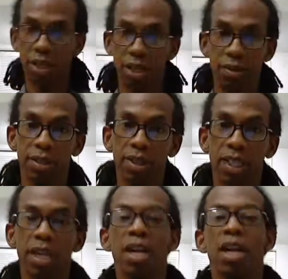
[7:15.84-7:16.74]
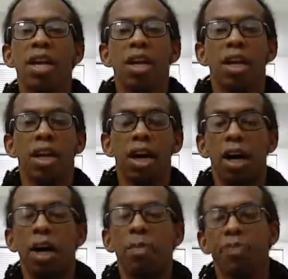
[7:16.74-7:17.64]
You get what I'm saying?
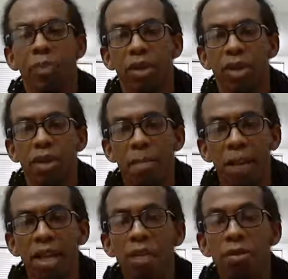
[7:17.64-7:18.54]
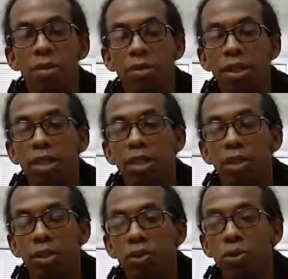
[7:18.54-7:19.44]
Um, Mainly what you need
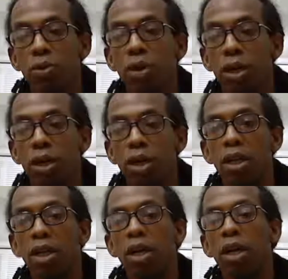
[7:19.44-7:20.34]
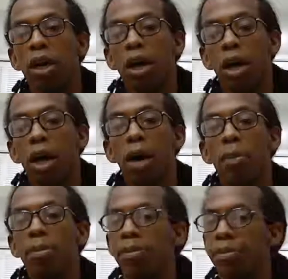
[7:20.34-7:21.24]
to do,
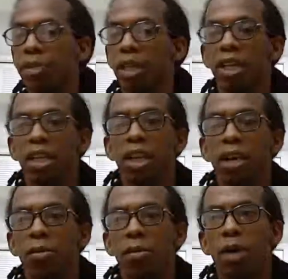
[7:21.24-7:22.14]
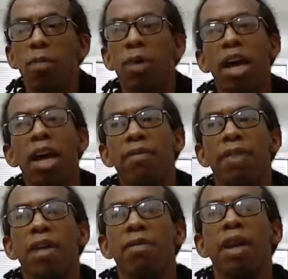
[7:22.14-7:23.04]
um, what I have
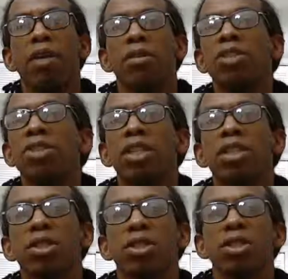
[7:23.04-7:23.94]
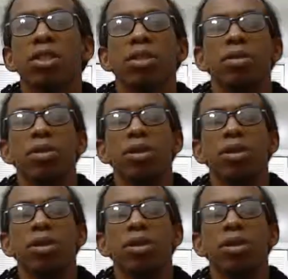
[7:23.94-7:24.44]
found out, you just